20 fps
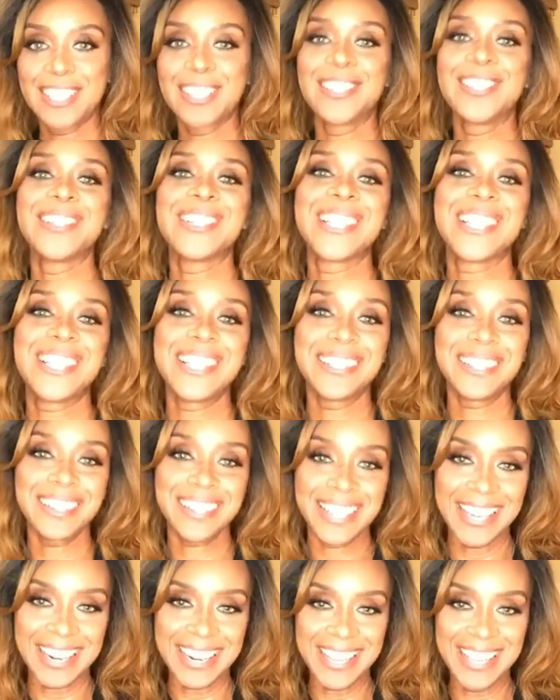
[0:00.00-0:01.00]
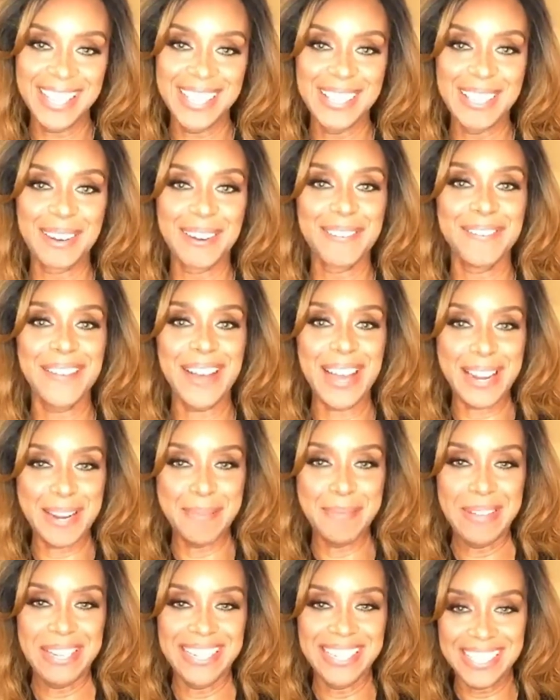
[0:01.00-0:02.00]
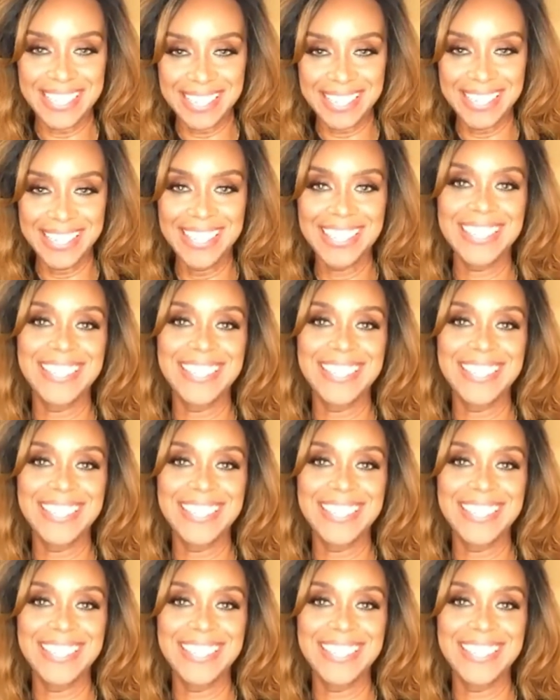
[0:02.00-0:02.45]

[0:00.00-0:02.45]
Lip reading: So you're still getting your vitamin D